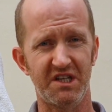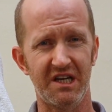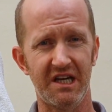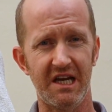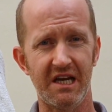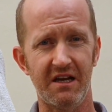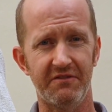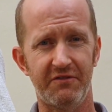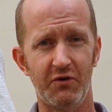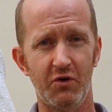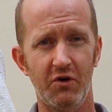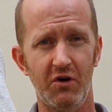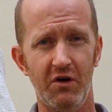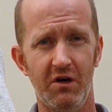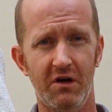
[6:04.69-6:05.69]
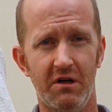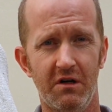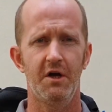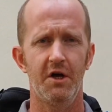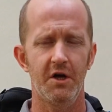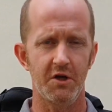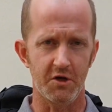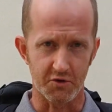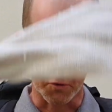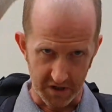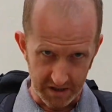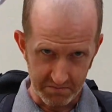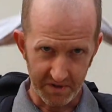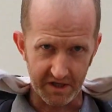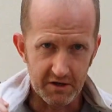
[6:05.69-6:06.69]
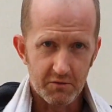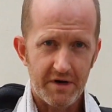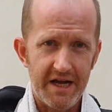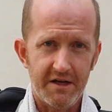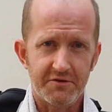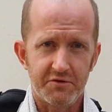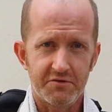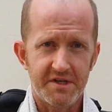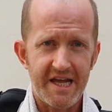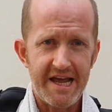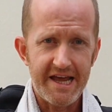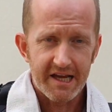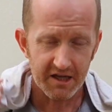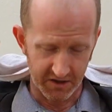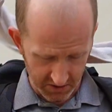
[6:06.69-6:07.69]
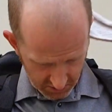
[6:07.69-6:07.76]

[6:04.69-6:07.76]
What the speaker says: need it for? You drape it around your neck